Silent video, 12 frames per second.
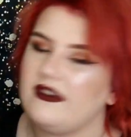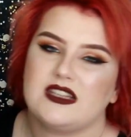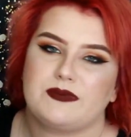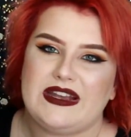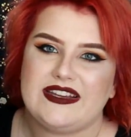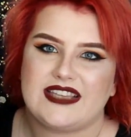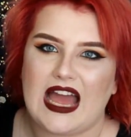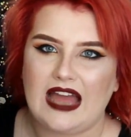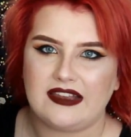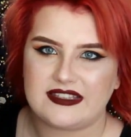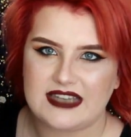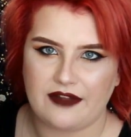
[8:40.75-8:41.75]
Juvia's Place
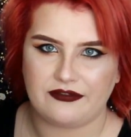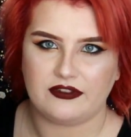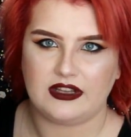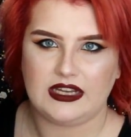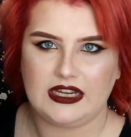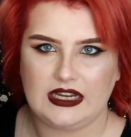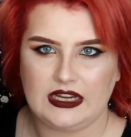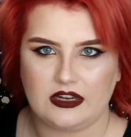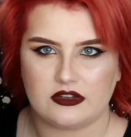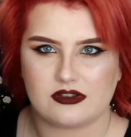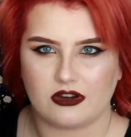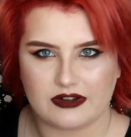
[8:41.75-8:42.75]
has
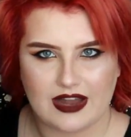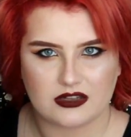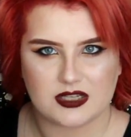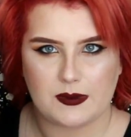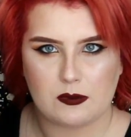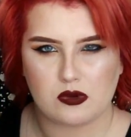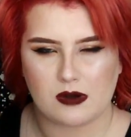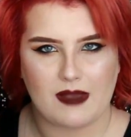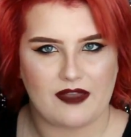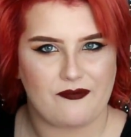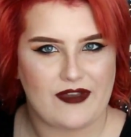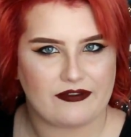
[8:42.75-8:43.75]
definitely turned out to be one of
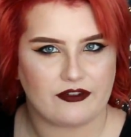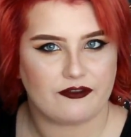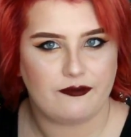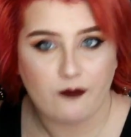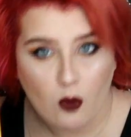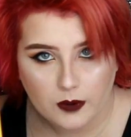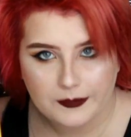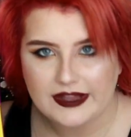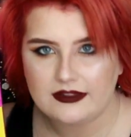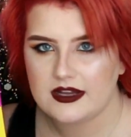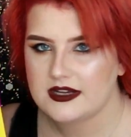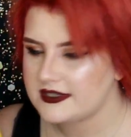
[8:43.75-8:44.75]
my favorite
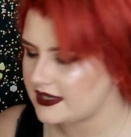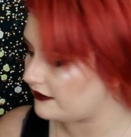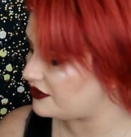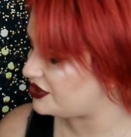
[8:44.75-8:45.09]
formulas of